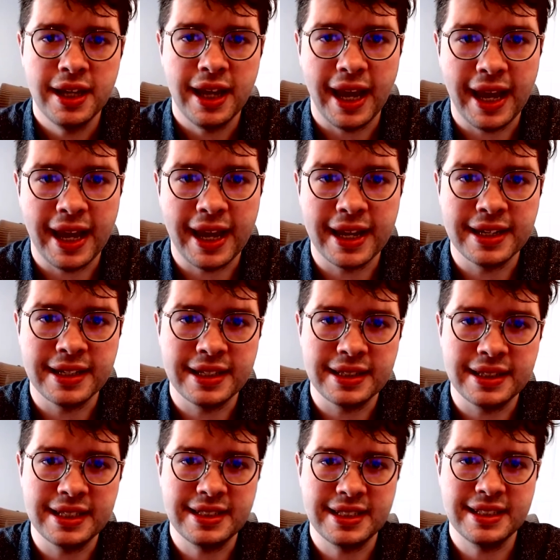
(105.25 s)
And
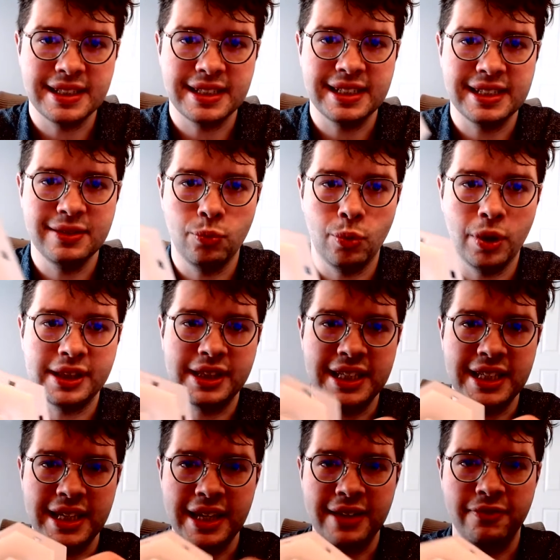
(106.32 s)
this is what
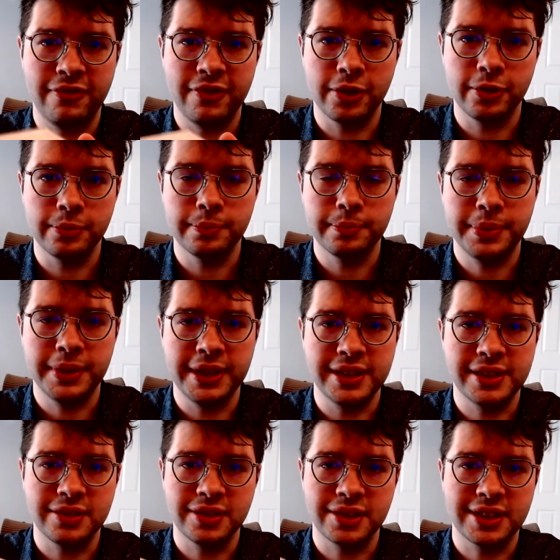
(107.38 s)
the infill
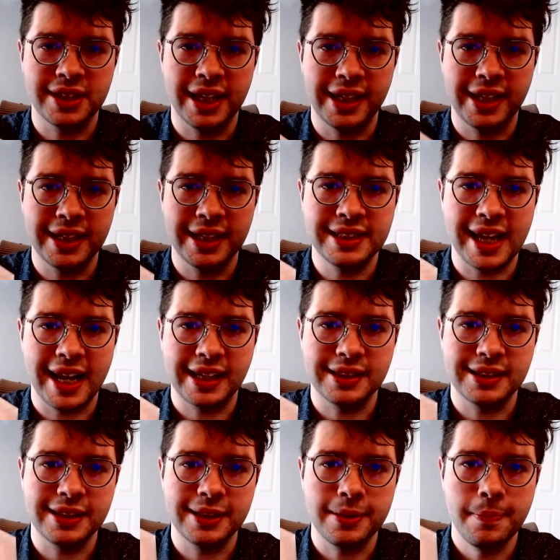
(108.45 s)
piece looks like
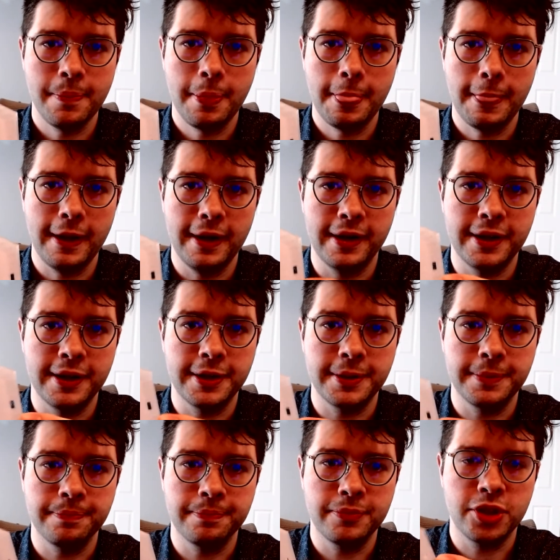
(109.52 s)
exactly,
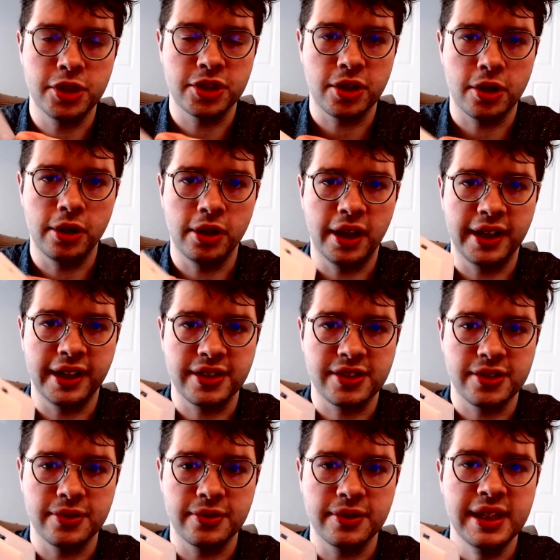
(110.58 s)
just all on its
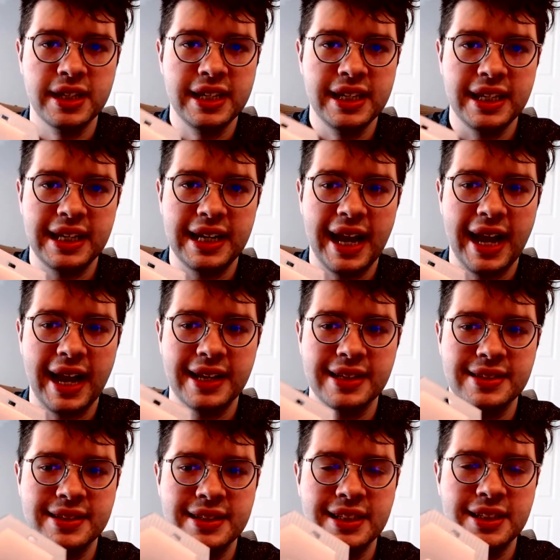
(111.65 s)
own. It
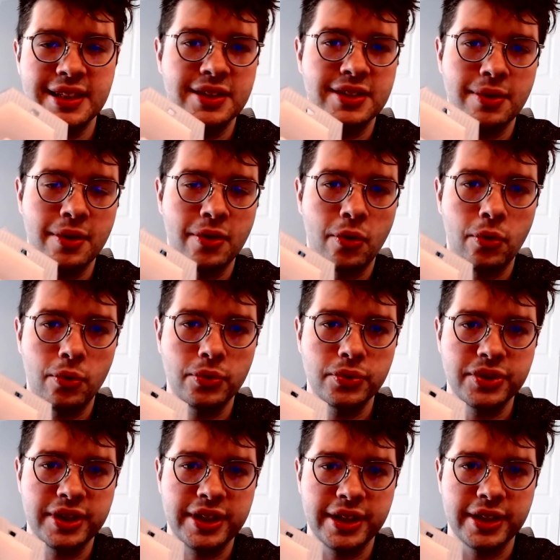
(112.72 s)
has these
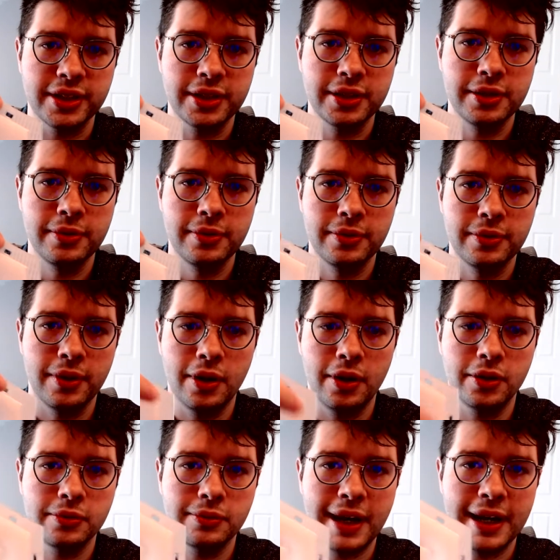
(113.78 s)
holes here
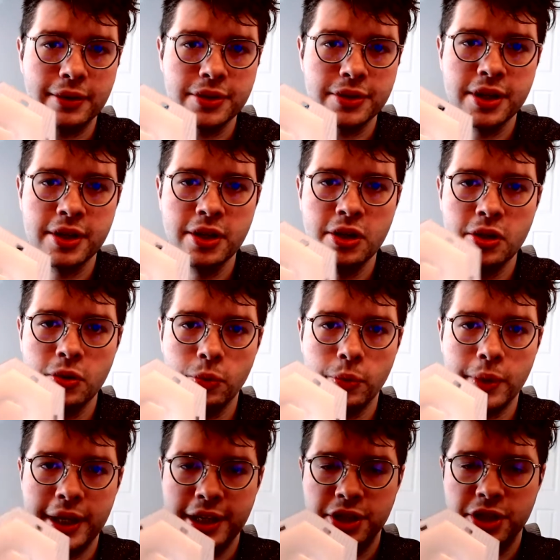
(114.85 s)
all around,
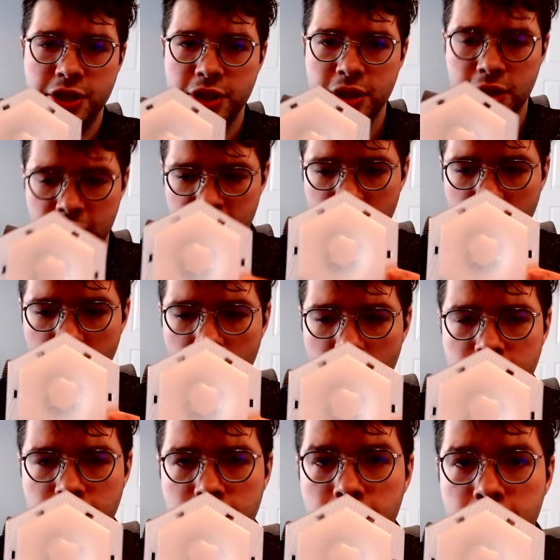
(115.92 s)
which are
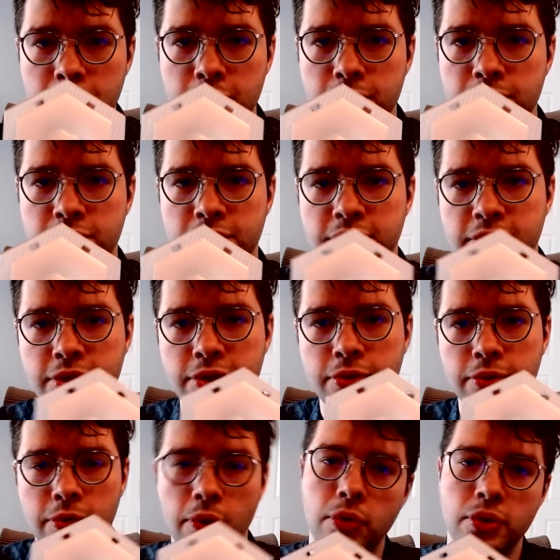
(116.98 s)
used
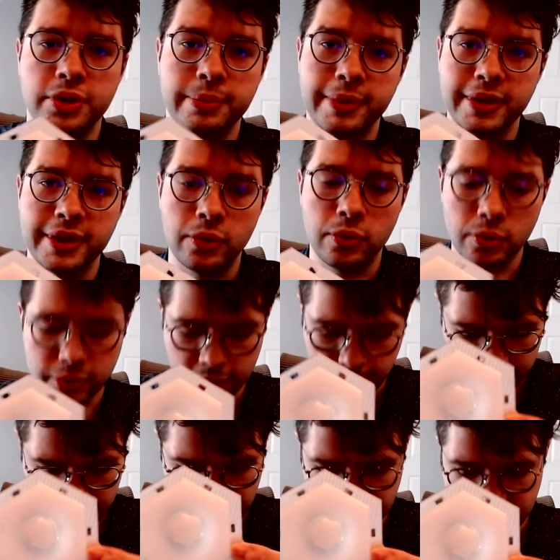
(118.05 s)
to ultimately hold the
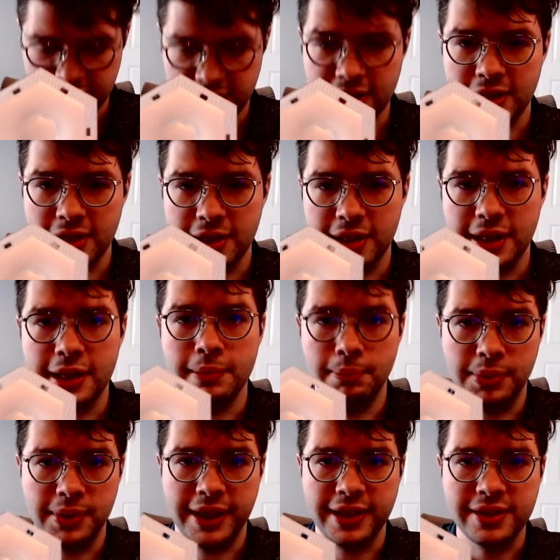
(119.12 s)
piece in
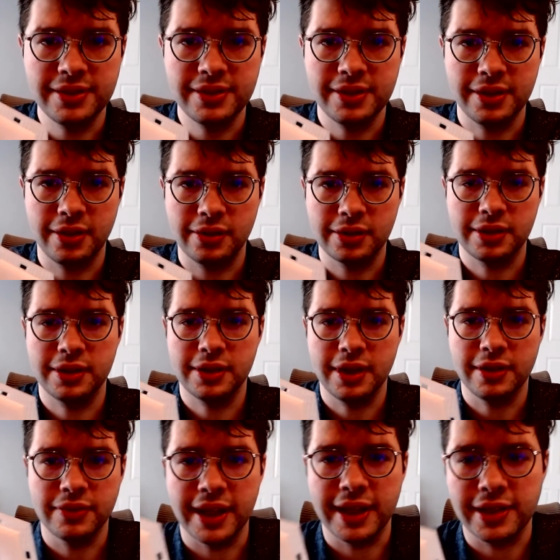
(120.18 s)
place, and I'll
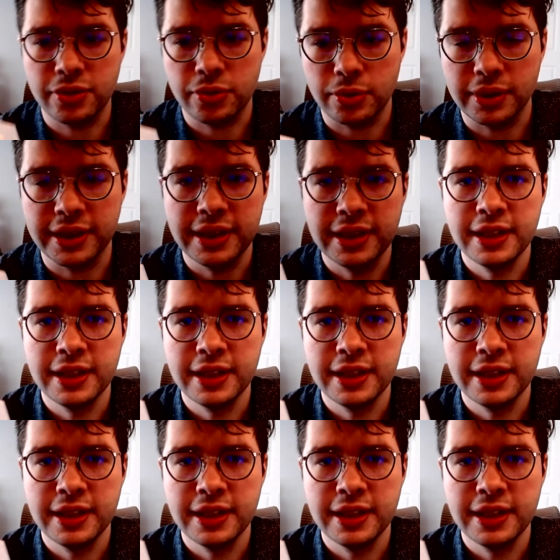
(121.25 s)
cover that shortly.